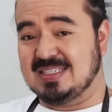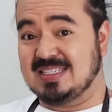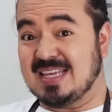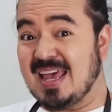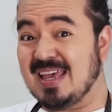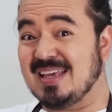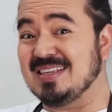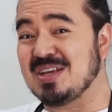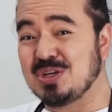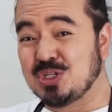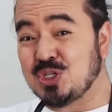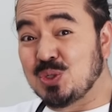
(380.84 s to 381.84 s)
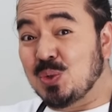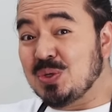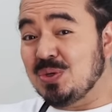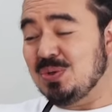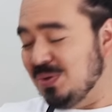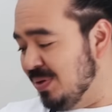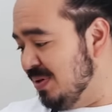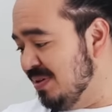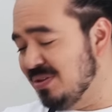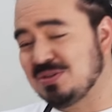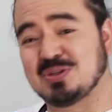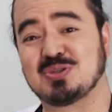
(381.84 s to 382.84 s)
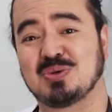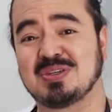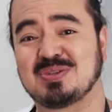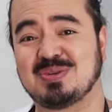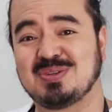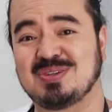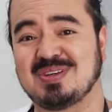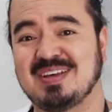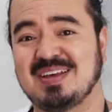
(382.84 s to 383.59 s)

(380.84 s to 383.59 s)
se is shoyu, so soy sauce,